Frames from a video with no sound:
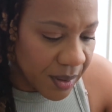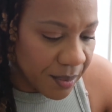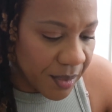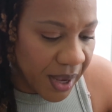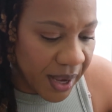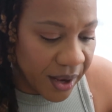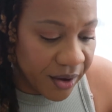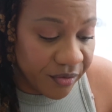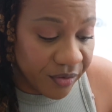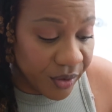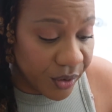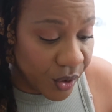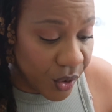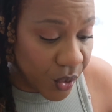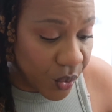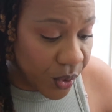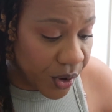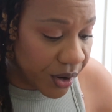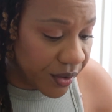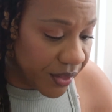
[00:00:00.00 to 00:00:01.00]
I don't even know
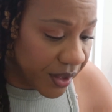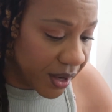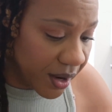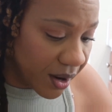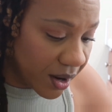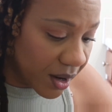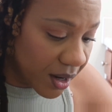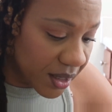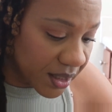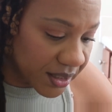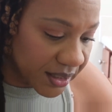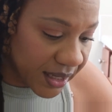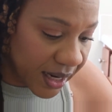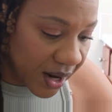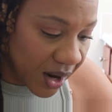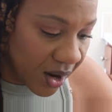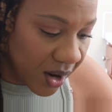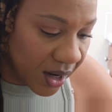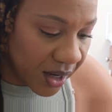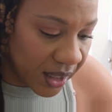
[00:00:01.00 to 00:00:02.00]
where they are because I
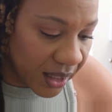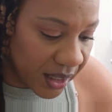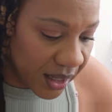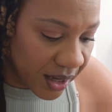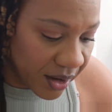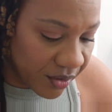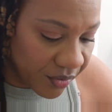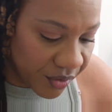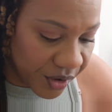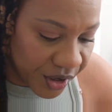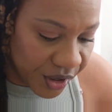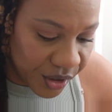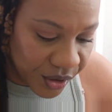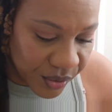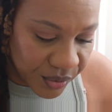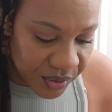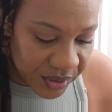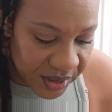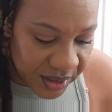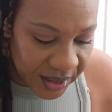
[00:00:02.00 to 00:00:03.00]
hardly ever
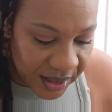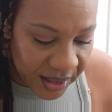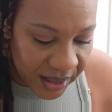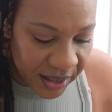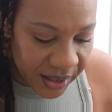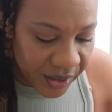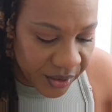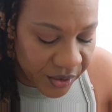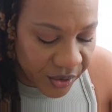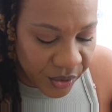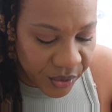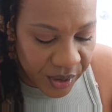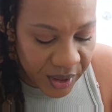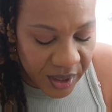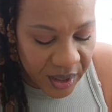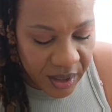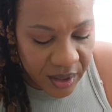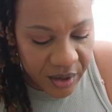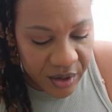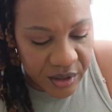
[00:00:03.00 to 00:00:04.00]
use a liner.
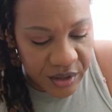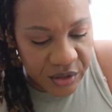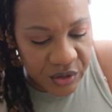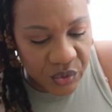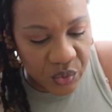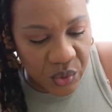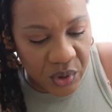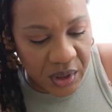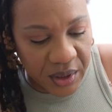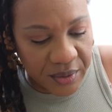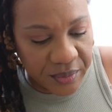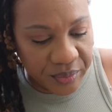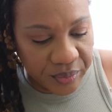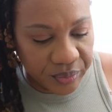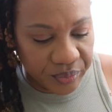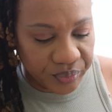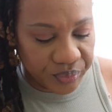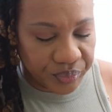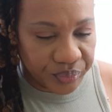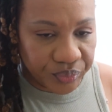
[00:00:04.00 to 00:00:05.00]
Okay, here's one.
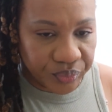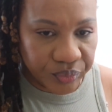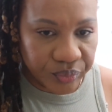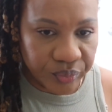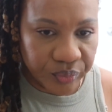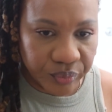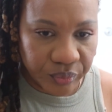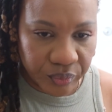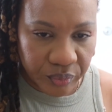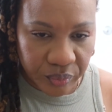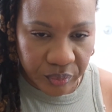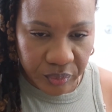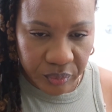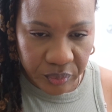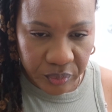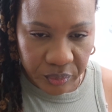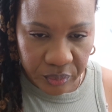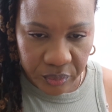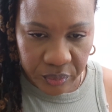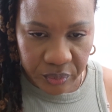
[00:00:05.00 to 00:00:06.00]

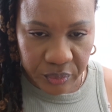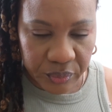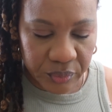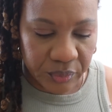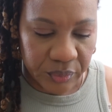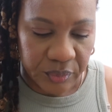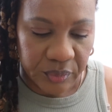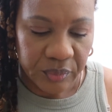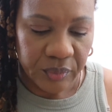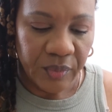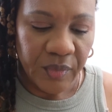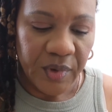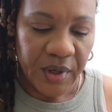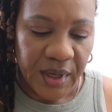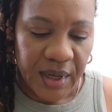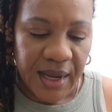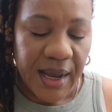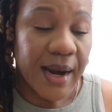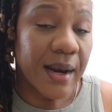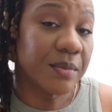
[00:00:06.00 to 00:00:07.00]

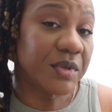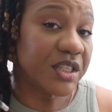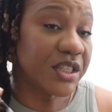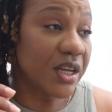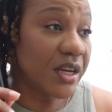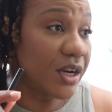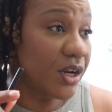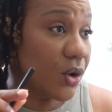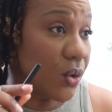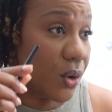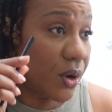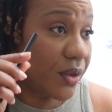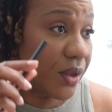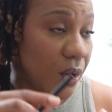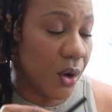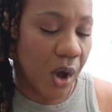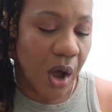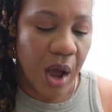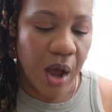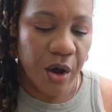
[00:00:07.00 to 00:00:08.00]
And I'm just gonna go on
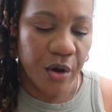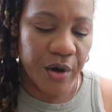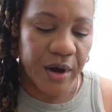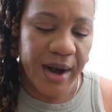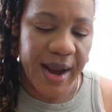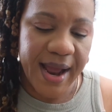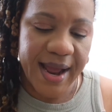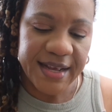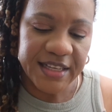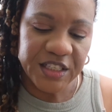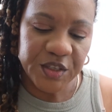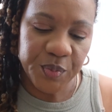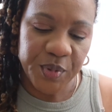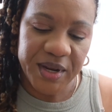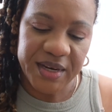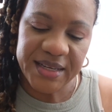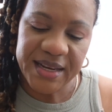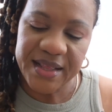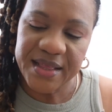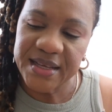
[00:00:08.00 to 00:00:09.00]
the outer
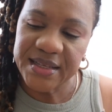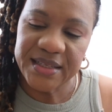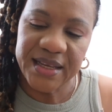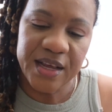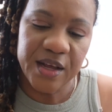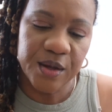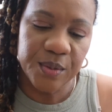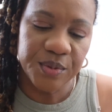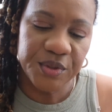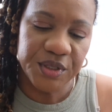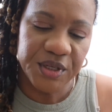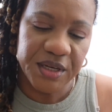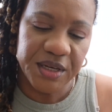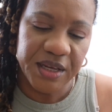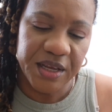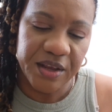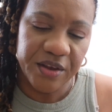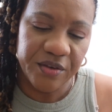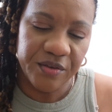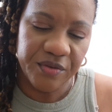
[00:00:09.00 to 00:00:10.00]
aspect, and this helps to
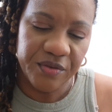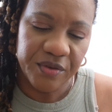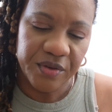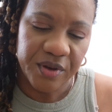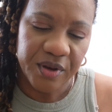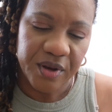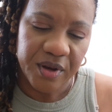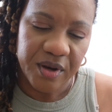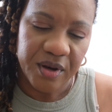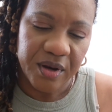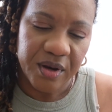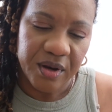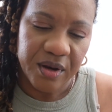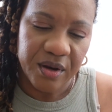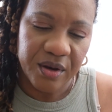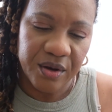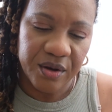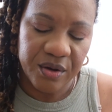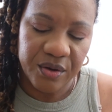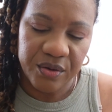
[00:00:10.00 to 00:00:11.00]
give,
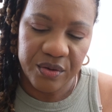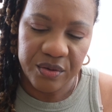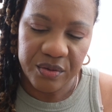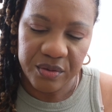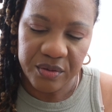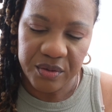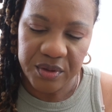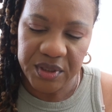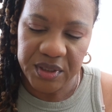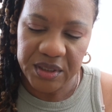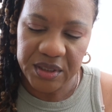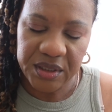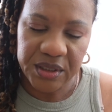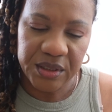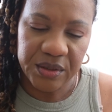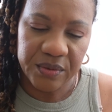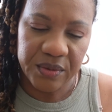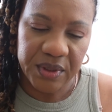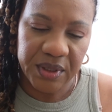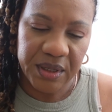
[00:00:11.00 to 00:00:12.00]
oh, is
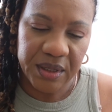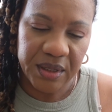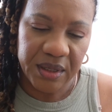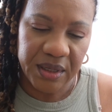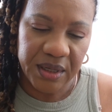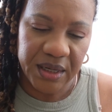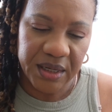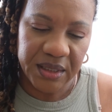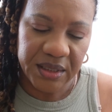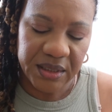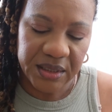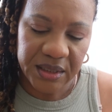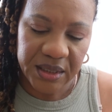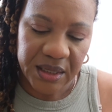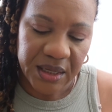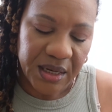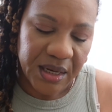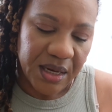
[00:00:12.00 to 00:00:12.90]
this one? Yes.